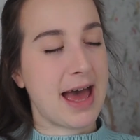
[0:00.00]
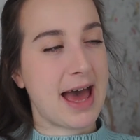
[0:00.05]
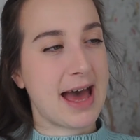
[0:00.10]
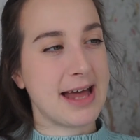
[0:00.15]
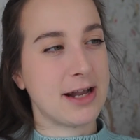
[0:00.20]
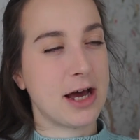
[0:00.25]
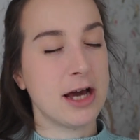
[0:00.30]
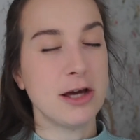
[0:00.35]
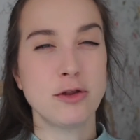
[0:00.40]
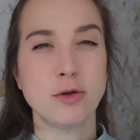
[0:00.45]

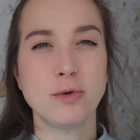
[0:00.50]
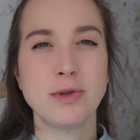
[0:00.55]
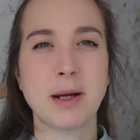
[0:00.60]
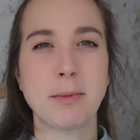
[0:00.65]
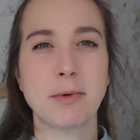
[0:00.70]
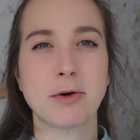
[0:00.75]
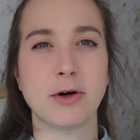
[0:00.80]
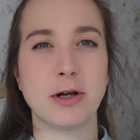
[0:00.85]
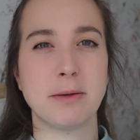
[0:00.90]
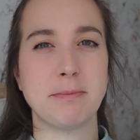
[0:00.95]
And I thought they
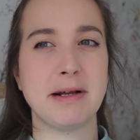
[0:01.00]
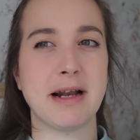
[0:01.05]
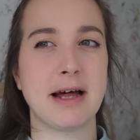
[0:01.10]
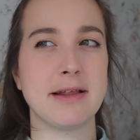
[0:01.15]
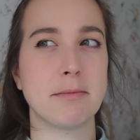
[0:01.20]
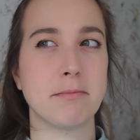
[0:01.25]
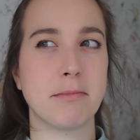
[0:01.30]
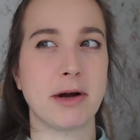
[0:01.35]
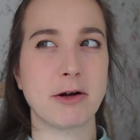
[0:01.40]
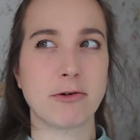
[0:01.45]
were going to be
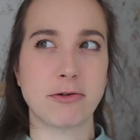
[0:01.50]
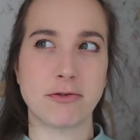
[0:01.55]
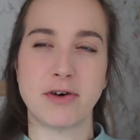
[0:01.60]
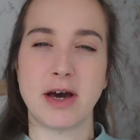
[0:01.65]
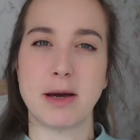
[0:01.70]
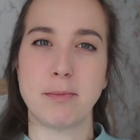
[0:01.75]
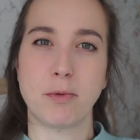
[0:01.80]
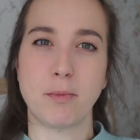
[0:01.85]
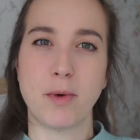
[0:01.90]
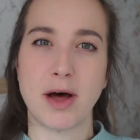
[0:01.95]
like the
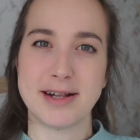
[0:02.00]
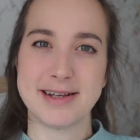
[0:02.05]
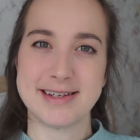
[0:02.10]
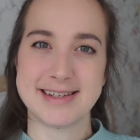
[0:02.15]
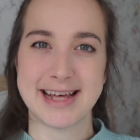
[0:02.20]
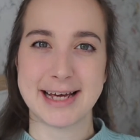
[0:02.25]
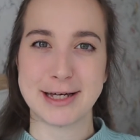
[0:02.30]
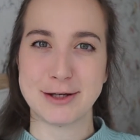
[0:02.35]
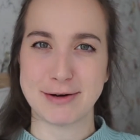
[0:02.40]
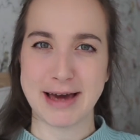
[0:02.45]
microfiber ones
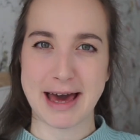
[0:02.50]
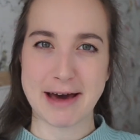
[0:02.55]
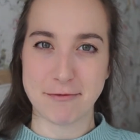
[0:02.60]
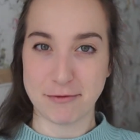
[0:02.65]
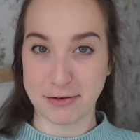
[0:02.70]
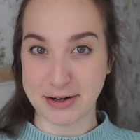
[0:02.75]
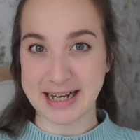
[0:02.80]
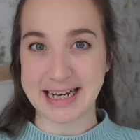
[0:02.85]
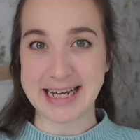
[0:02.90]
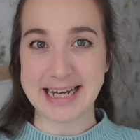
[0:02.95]
that you get
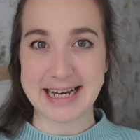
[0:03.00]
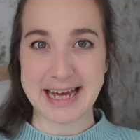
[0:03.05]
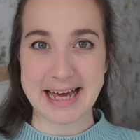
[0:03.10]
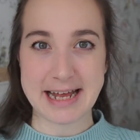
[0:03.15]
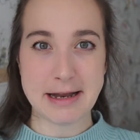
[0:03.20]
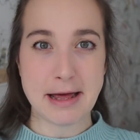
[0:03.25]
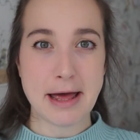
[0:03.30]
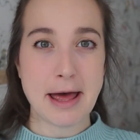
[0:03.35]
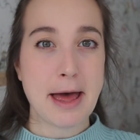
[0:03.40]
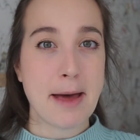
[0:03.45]
for
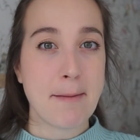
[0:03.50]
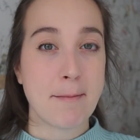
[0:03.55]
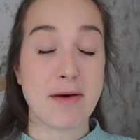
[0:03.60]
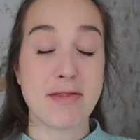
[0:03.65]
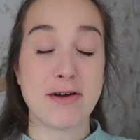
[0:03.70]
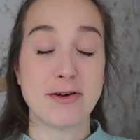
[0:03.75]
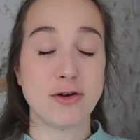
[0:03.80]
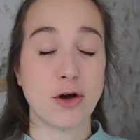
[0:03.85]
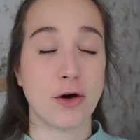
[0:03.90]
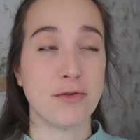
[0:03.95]
cleaning, but
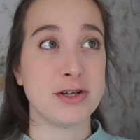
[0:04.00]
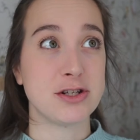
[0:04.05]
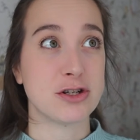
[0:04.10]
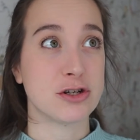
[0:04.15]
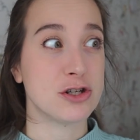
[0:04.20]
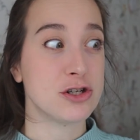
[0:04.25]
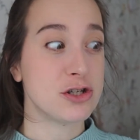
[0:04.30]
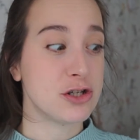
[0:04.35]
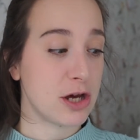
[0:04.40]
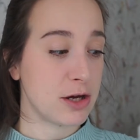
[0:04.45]
they're not. These are
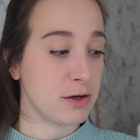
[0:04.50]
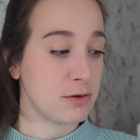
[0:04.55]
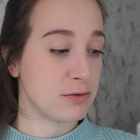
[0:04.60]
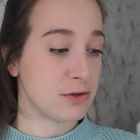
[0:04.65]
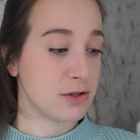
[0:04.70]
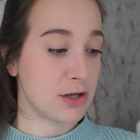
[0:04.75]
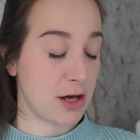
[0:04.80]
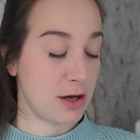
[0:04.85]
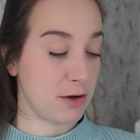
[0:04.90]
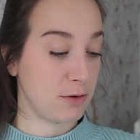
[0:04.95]
so,
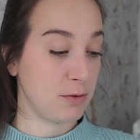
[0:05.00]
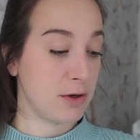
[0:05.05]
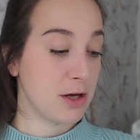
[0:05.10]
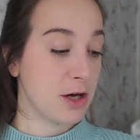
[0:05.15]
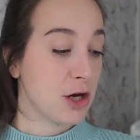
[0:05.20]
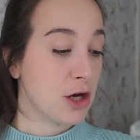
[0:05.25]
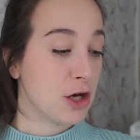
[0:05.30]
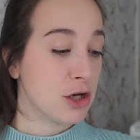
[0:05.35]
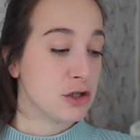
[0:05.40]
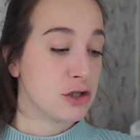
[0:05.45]
so
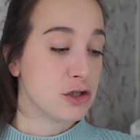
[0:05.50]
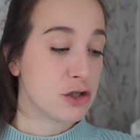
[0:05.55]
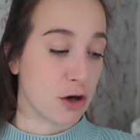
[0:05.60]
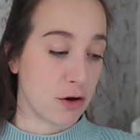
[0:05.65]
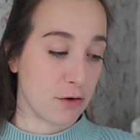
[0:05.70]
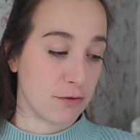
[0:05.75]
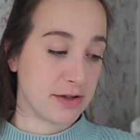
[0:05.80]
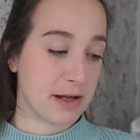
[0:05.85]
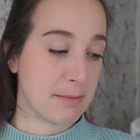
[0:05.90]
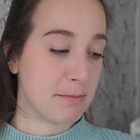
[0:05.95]

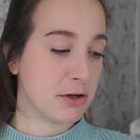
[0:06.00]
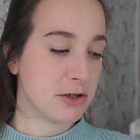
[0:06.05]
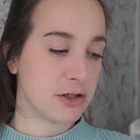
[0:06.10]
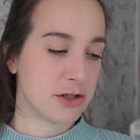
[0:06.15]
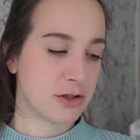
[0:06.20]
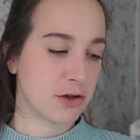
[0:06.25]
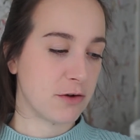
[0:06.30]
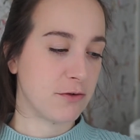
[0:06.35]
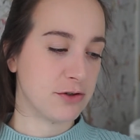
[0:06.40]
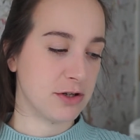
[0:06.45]
soft. They're
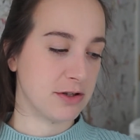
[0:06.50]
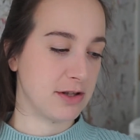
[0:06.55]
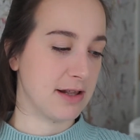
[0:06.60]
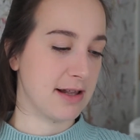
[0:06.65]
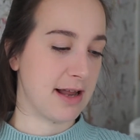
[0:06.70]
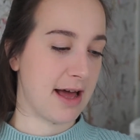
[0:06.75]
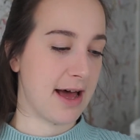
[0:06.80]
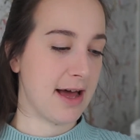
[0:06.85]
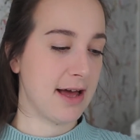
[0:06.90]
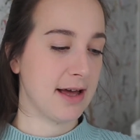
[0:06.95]
much softer than
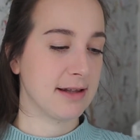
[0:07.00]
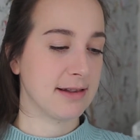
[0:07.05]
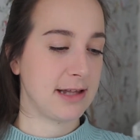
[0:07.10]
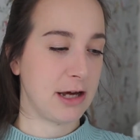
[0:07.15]
that.